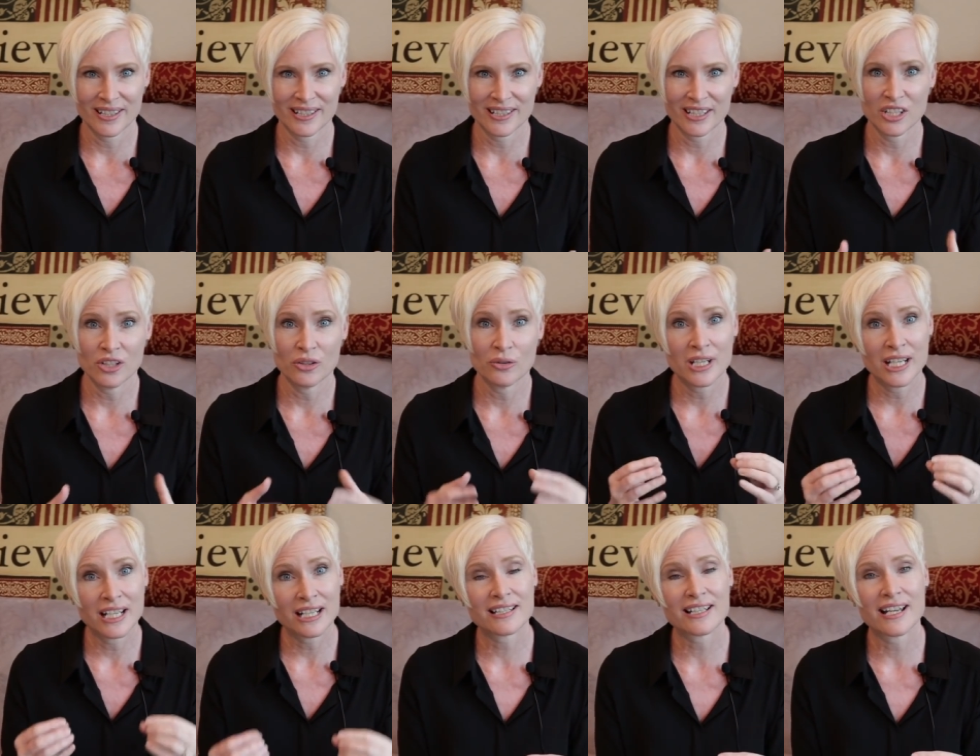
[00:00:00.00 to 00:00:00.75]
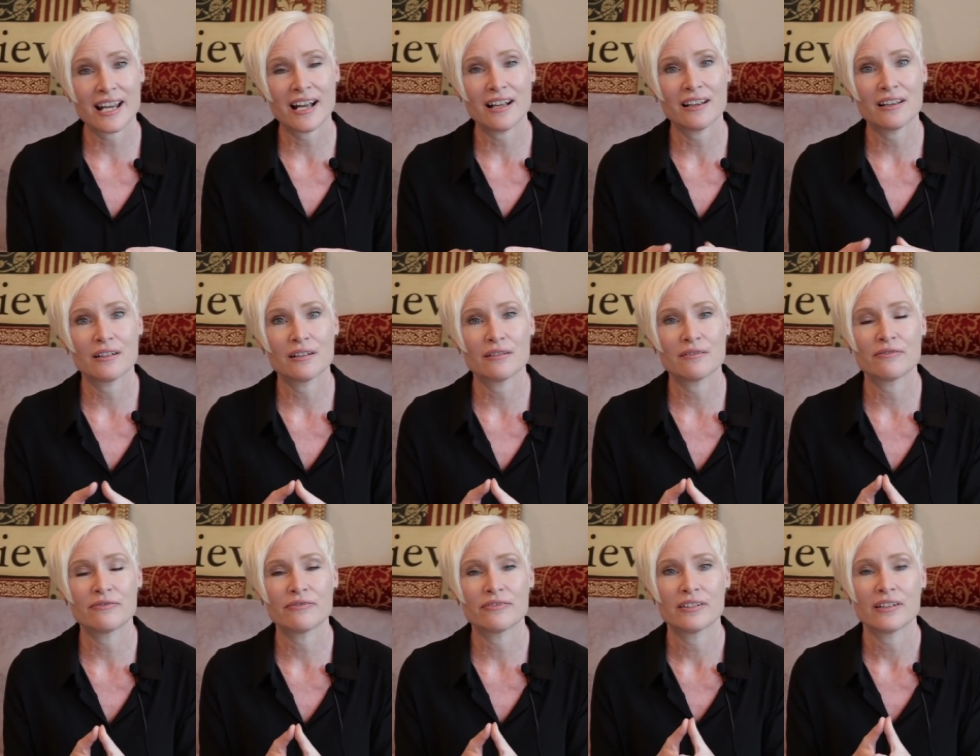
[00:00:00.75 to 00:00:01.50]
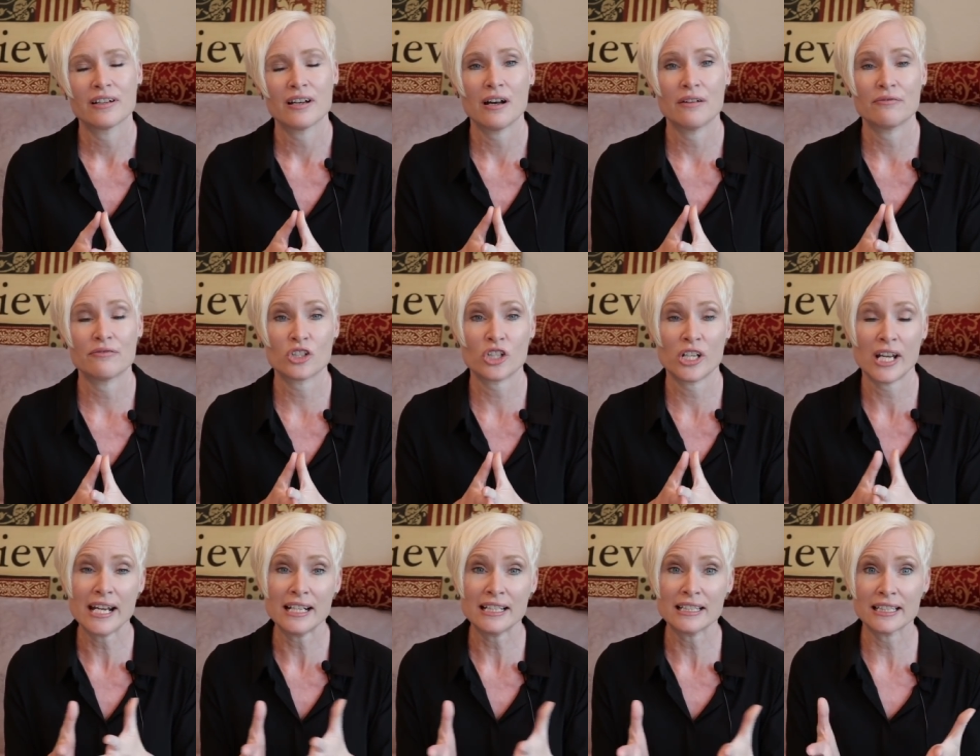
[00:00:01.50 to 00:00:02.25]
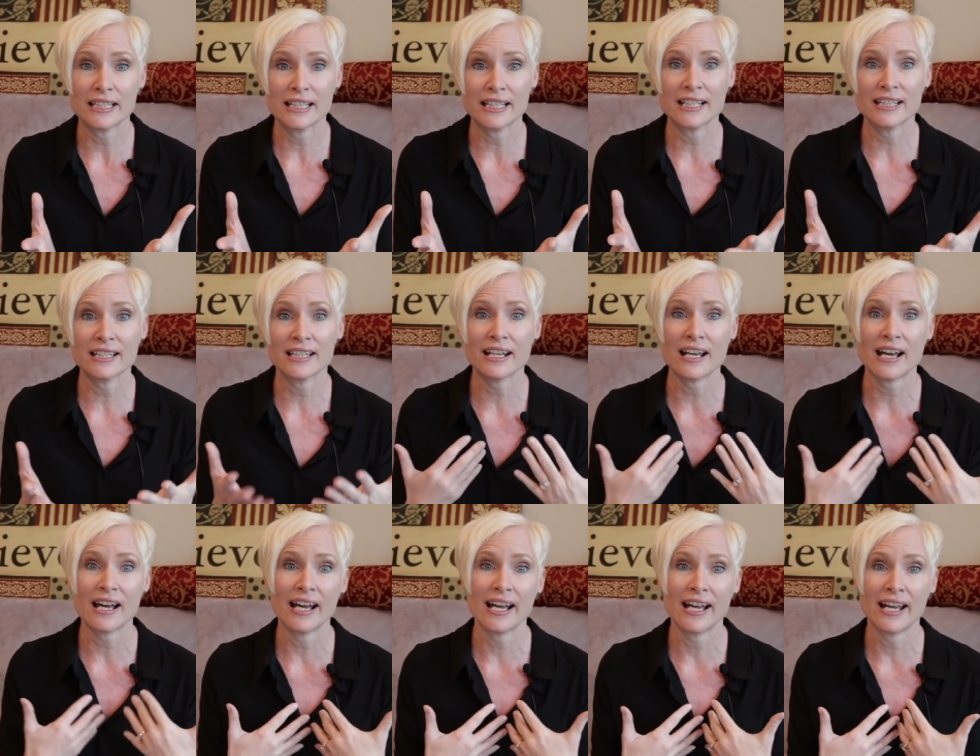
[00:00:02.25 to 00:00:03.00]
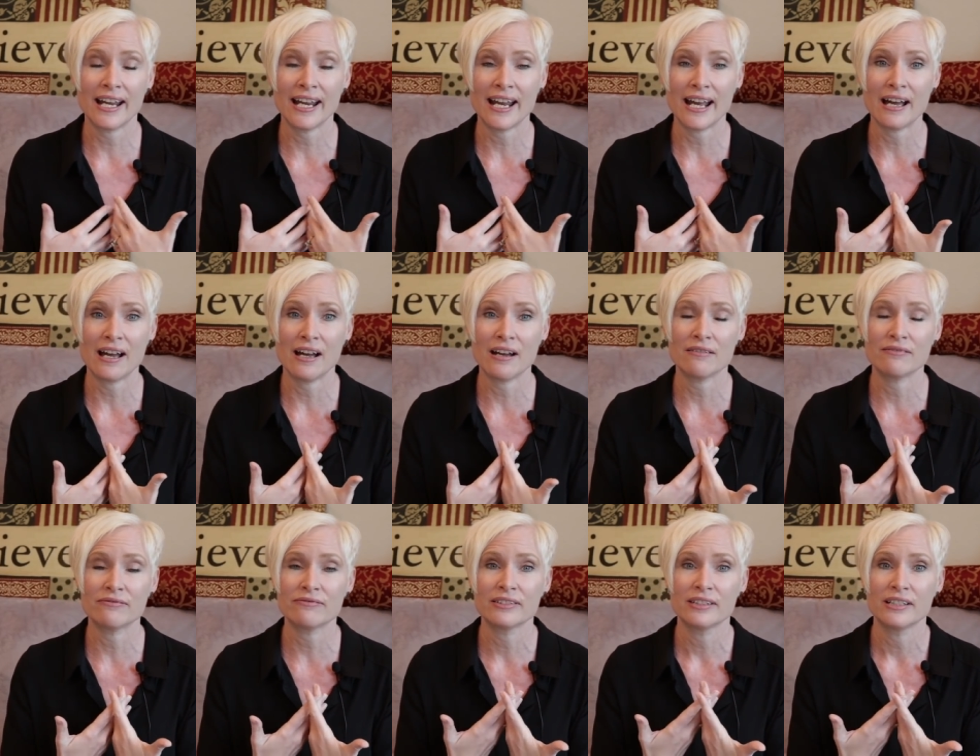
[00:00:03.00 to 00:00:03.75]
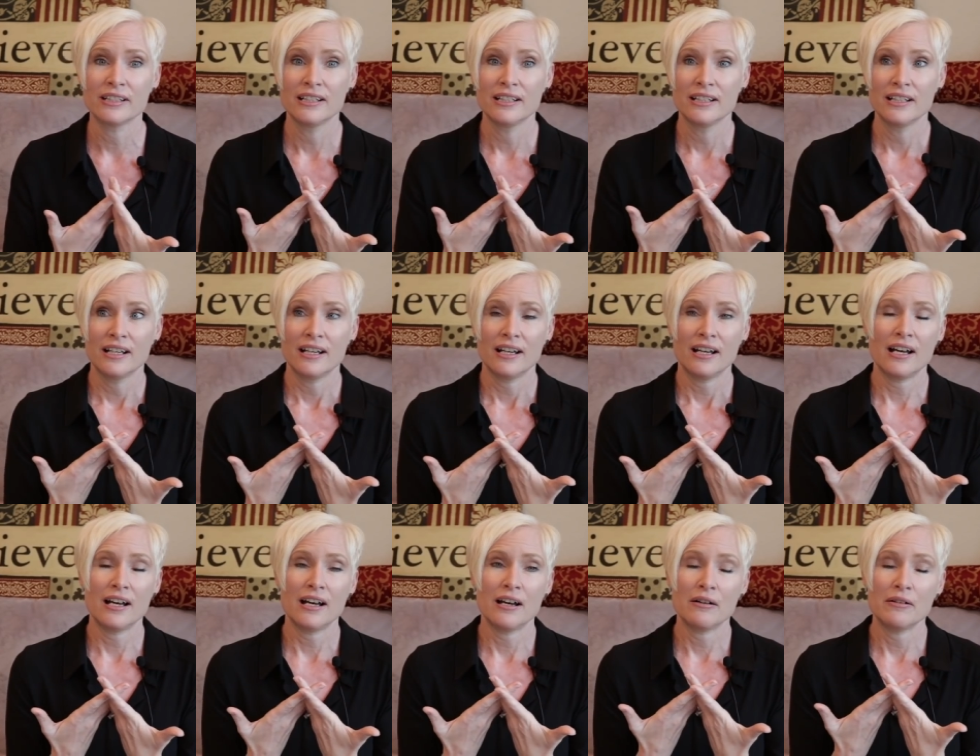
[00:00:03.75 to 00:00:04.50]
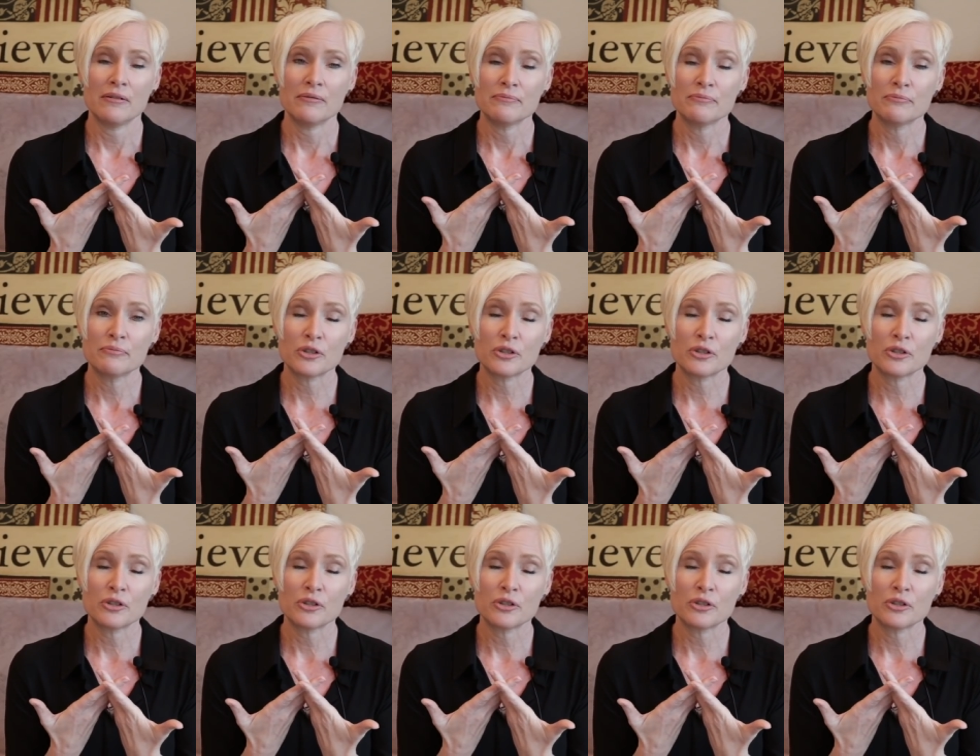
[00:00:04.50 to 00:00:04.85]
It's a unique style of, of channeling that I have uh,